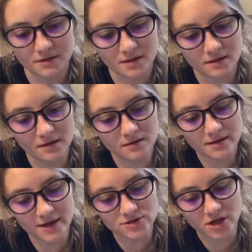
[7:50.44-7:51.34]
The little
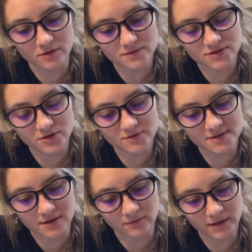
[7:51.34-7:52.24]
hedgehog was
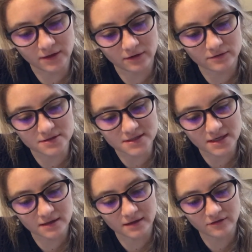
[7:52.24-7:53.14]
dozing when he heard the
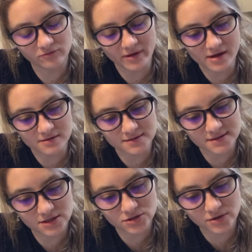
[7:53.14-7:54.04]
tinkling of bells.
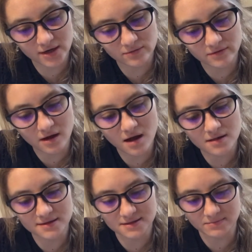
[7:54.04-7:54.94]
He tried with all
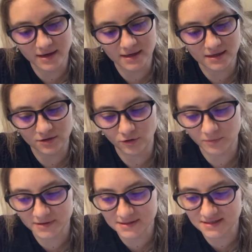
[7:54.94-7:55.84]
his might and
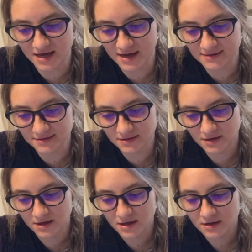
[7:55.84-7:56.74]
opened his eyes.
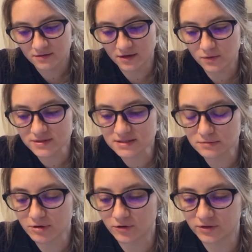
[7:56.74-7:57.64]
There was the
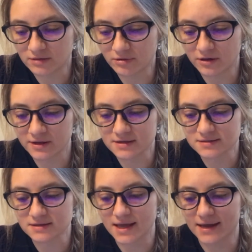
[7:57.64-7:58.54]
pony pulling a
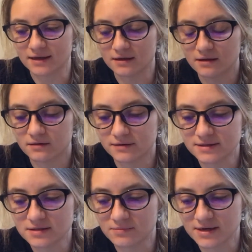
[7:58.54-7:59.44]
sleigh.
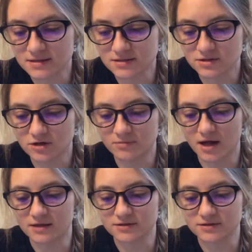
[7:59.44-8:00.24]
Lisa made a snowball and